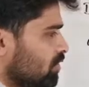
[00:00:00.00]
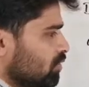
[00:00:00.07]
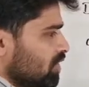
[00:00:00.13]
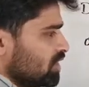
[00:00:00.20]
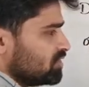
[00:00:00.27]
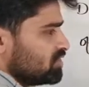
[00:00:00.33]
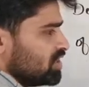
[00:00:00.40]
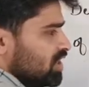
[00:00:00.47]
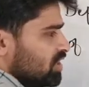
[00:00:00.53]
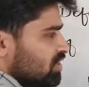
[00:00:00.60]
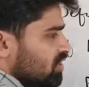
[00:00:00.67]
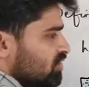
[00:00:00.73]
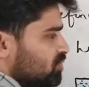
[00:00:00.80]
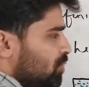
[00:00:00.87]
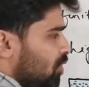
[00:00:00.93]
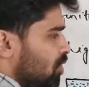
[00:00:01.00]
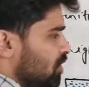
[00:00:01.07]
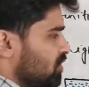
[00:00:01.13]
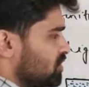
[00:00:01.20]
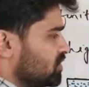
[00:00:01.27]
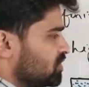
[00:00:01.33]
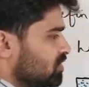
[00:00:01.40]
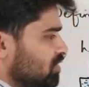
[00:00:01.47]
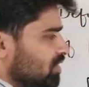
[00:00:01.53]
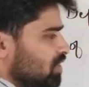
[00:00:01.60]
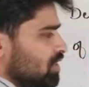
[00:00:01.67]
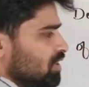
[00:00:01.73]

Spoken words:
you can see in this box,